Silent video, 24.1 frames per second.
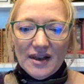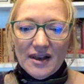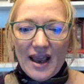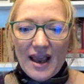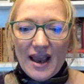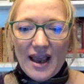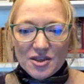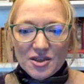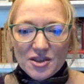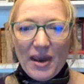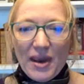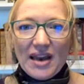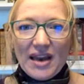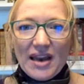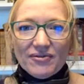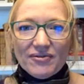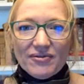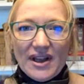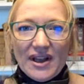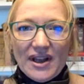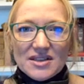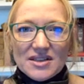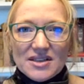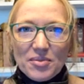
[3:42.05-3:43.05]
expect
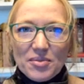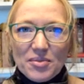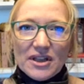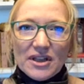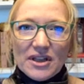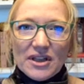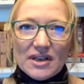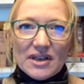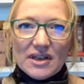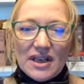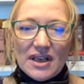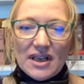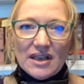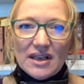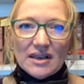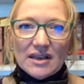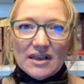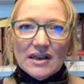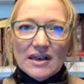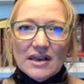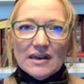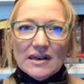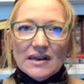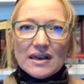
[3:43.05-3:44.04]
flexibility
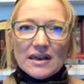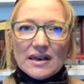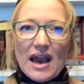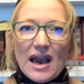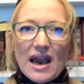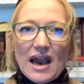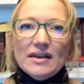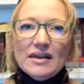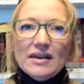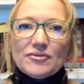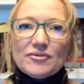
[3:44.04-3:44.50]
kind